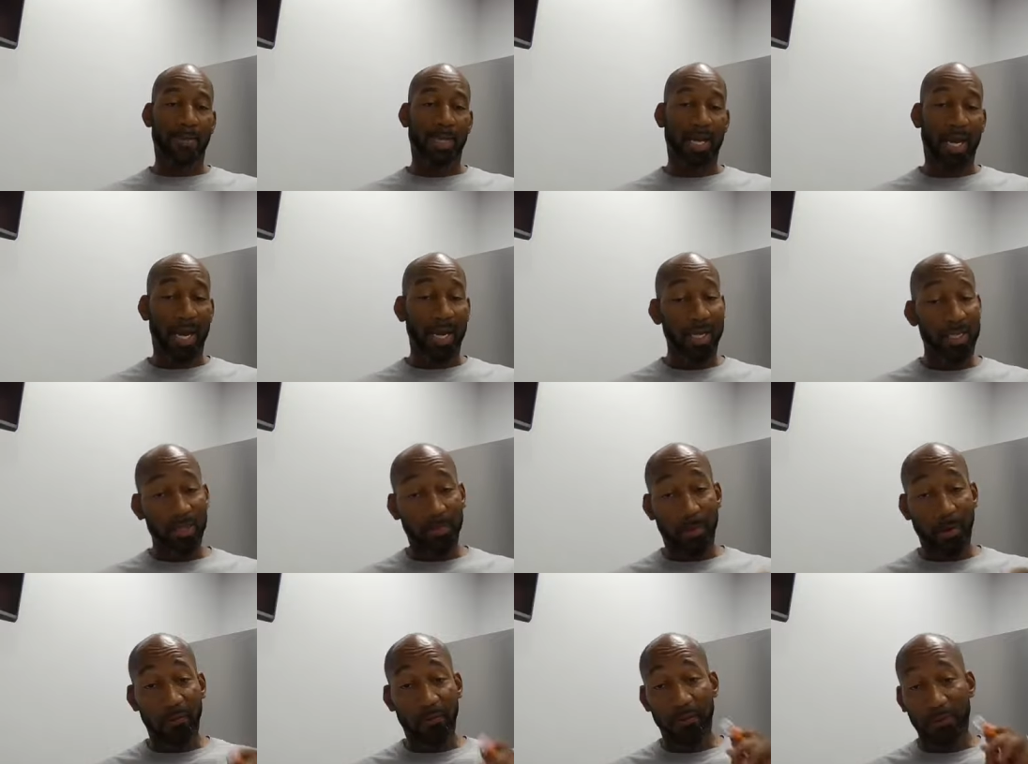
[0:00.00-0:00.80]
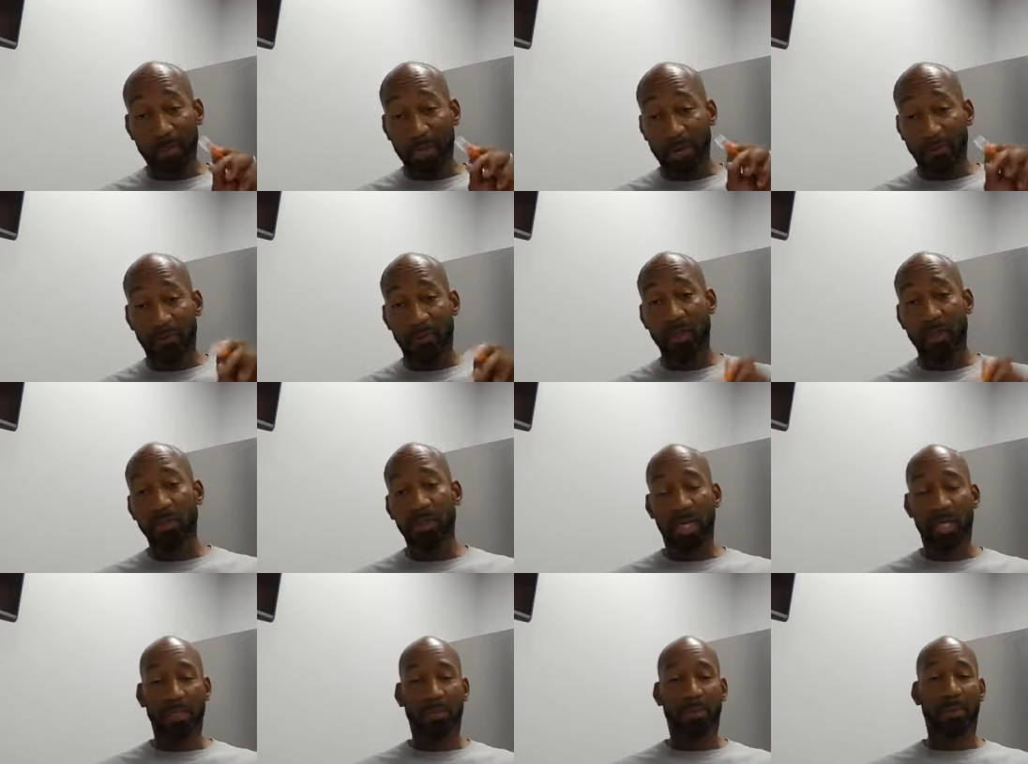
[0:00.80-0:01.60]
God has a perfect plan for you.
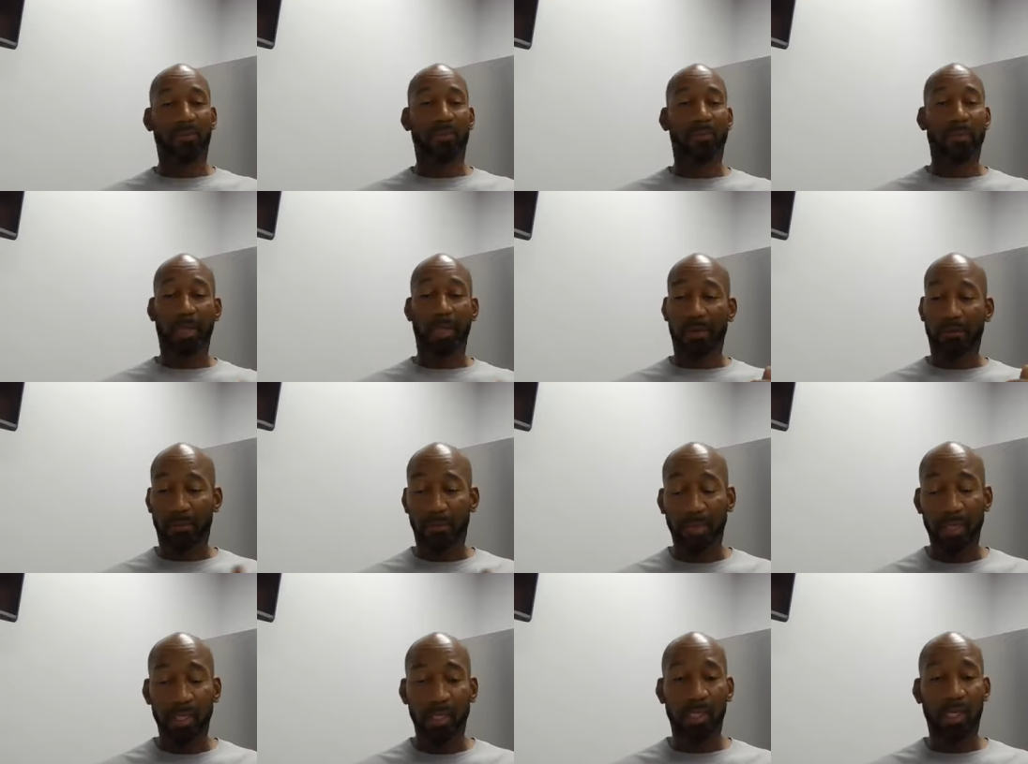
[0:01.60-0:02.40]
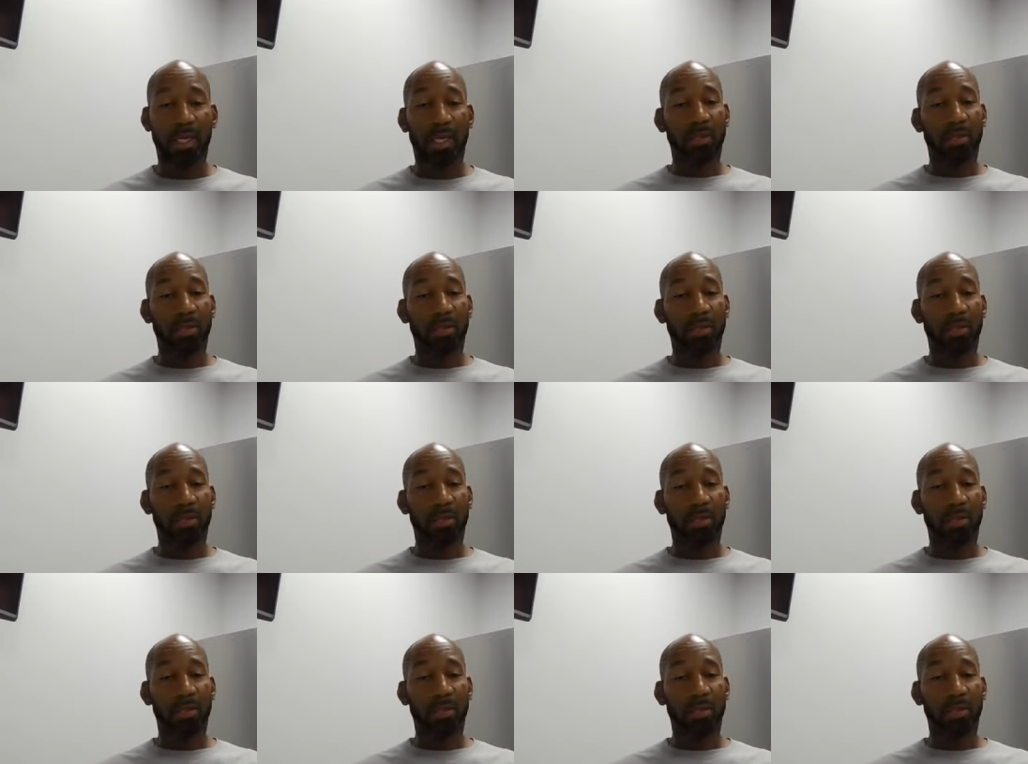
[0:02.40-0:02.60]
He has a perfect plan for me.